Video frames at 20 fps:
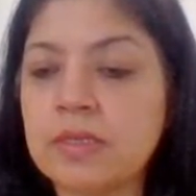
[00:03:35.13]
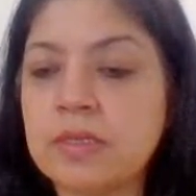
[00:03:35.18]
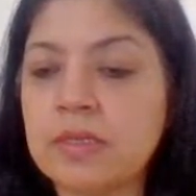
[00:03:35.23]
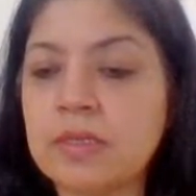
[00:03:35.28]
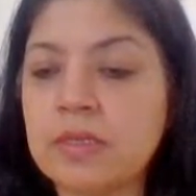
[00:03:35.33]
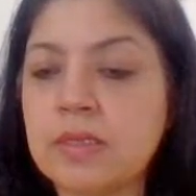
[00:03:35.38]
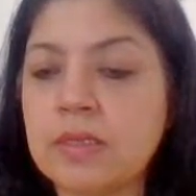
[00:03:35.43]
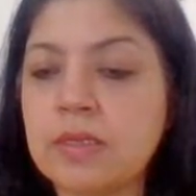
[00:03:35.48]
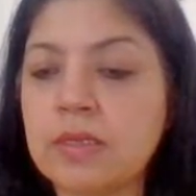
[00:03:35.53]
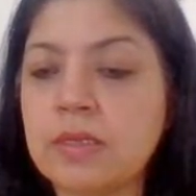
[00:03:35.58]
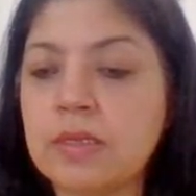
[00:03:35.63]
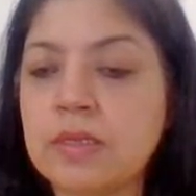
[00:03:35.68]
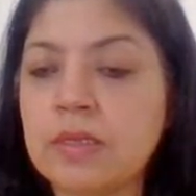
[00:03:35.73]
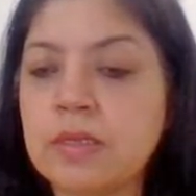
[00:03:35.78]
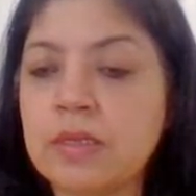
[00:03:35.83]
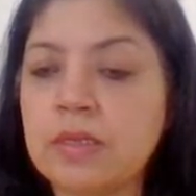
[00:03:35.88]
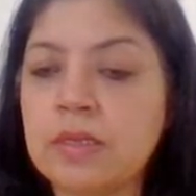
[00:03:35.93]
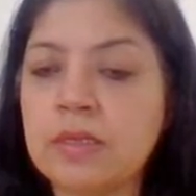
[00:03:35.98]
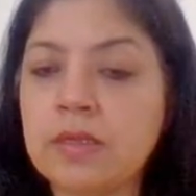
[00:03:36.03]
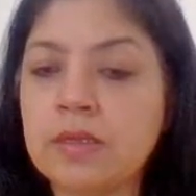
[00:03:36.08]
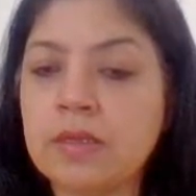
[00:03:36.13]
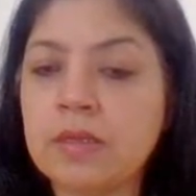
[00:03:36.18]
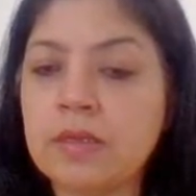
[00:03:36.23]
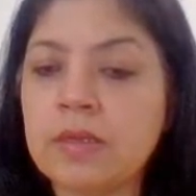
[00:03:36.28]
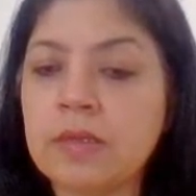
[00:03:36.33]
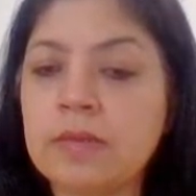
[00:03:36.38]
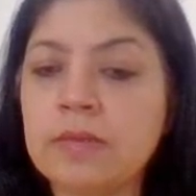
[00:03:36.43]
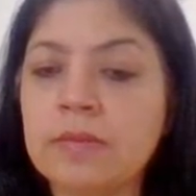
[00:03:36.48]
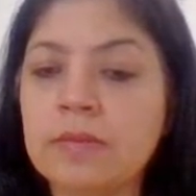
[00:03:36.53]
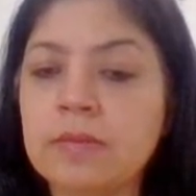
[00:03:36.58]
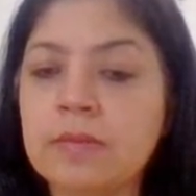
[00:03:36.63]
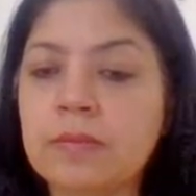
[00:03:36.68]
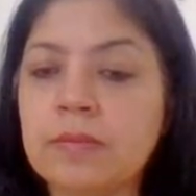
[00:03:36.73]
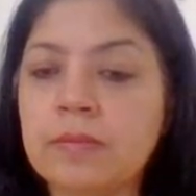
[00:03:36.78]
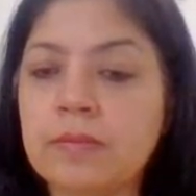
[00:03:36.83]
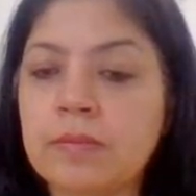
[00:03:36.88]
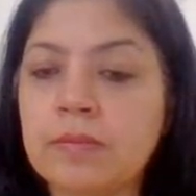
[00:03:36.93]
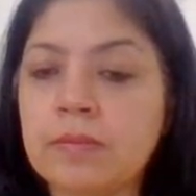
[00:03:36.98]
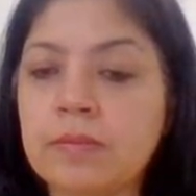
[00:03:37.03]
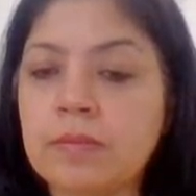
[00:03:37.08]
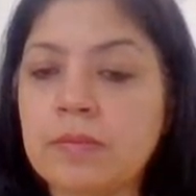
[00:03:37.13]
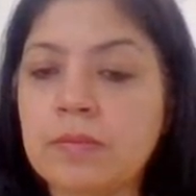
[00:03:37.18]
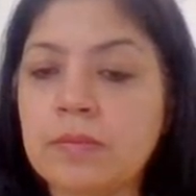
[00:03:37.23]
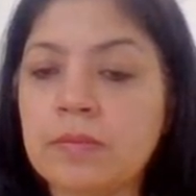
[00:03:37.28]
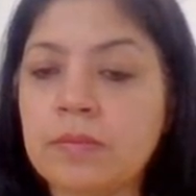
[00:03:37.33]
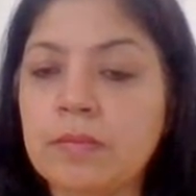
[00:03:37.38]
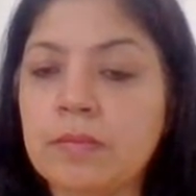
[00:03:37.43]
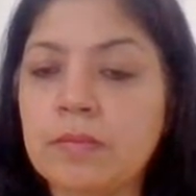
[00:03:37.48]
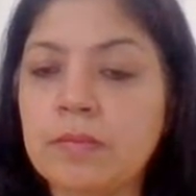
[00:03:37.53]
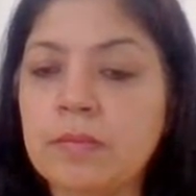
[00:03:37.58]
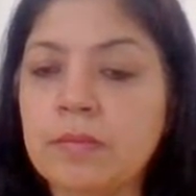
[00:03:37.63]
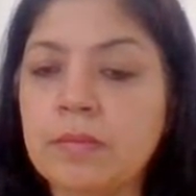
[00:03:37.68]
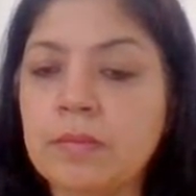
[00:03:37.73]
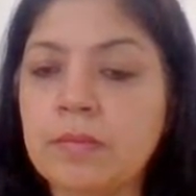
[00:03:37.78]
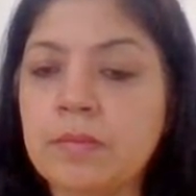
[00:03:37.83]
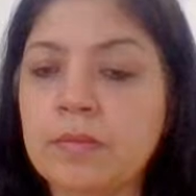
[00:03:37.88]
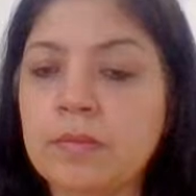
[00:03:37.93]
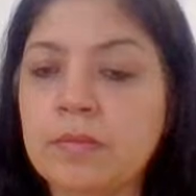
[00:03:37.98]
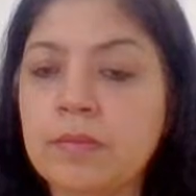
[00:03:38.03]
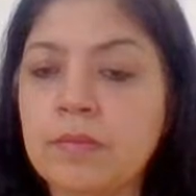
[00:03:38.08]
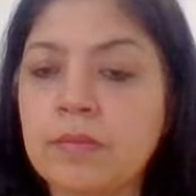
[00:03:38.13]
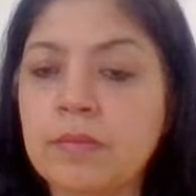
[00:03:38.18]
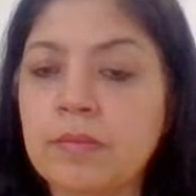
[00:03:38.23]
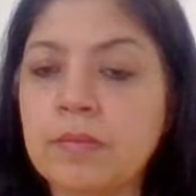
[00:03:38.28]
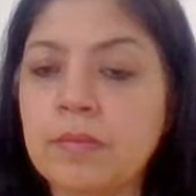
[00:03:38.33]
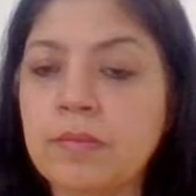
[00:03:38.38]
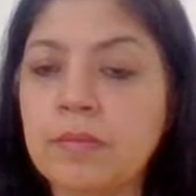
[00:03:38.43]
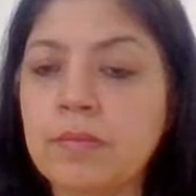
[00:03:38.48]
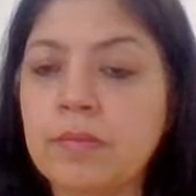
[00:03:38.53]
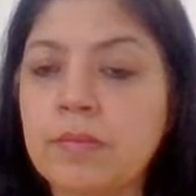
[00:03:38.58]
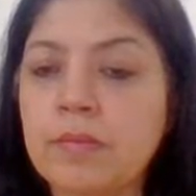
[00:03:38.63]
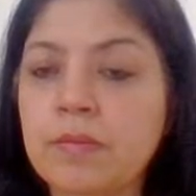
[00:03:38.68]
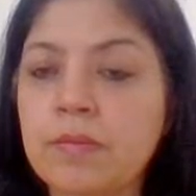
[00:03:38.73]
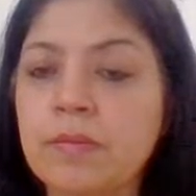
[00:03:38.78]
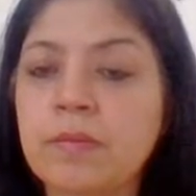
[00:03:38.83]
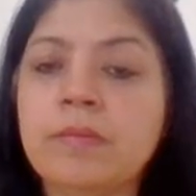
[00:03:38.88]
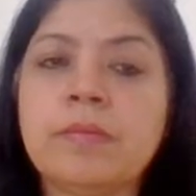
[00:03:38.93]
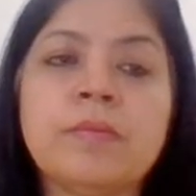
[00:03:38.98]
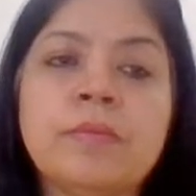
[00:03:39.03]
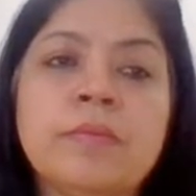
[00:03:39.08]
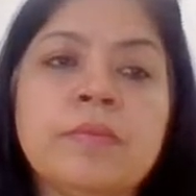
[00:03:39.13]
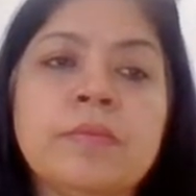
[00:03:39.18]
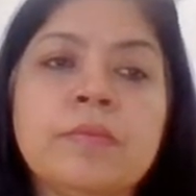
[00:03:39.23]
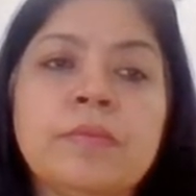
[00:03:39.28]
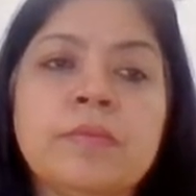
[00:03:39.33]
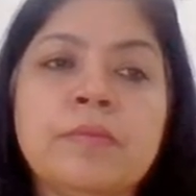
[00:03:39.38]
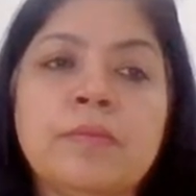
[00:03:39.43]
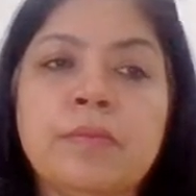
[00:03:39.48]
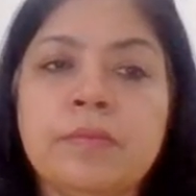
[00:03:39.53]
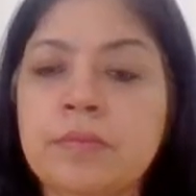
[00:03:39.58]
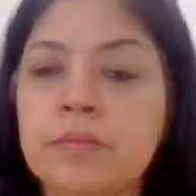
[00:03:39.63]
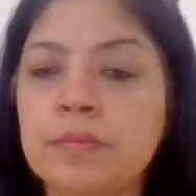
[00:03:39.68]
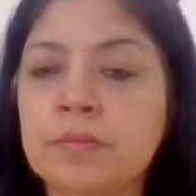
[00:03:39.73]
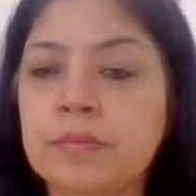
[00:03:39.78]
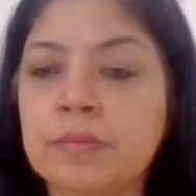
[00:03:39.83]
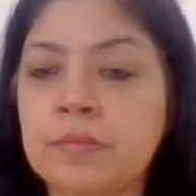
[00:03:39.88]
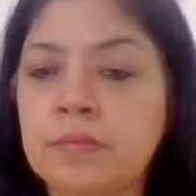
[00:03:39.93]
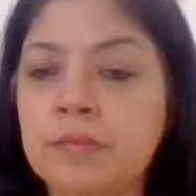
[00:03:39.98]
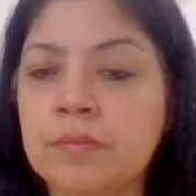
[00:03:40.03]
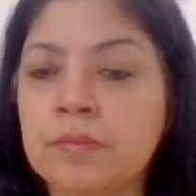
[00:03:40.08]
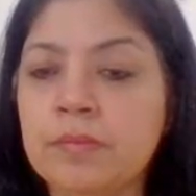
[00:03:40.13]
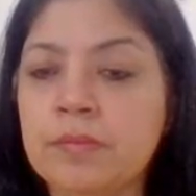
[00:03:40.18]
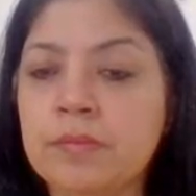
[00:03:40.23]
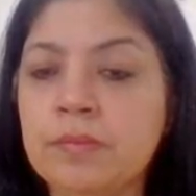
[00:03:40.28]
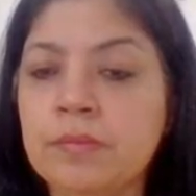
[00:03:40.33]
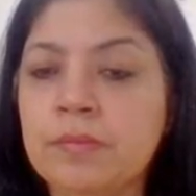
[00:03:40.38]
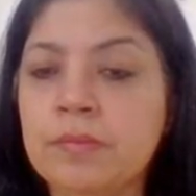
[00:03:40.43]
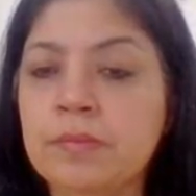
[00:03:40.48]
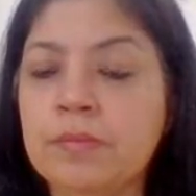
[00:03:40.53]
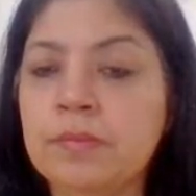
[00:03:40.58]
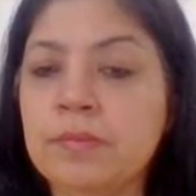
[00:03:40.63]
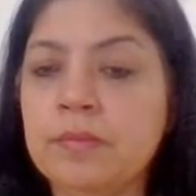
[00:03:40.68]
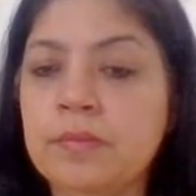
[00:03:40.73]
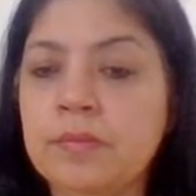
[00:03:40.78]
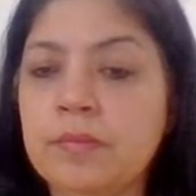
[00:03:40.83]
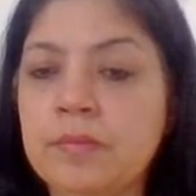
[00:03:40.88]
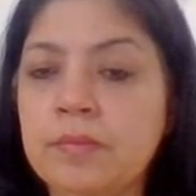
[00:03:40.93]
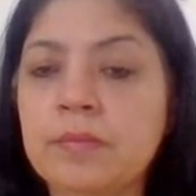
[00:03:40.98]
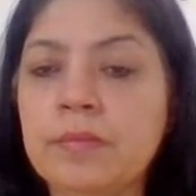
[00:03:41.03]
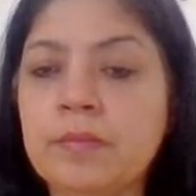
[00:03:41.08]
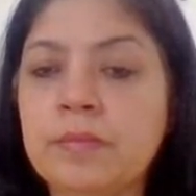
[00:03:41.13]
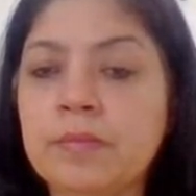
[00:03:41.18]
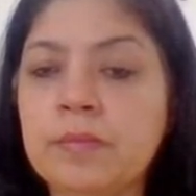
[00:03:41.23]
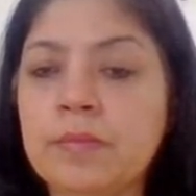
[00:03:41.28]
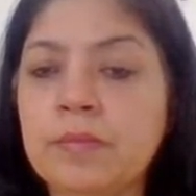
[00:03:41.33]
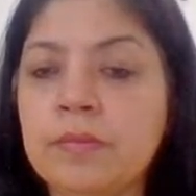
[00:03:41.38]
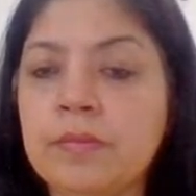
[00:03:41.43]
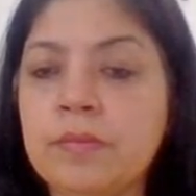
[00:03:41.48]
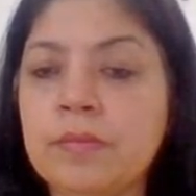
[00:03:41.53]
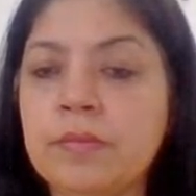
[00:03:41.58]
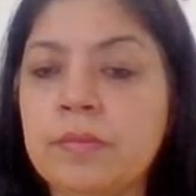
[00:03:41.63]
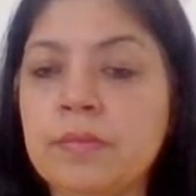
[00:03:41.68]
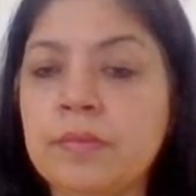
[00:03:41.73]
[no speech]